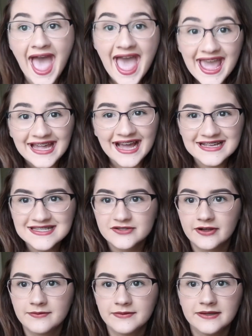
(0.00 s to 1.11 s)
Hey guys, so
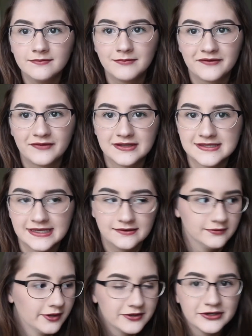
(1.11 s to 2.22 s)
I'm in my friend's like
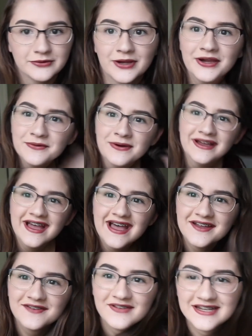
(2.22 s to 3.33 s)
laundry room
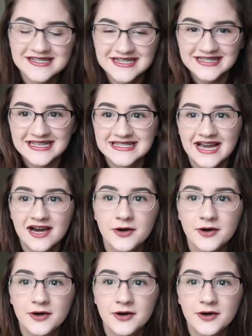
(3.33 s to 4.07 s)
finishing this.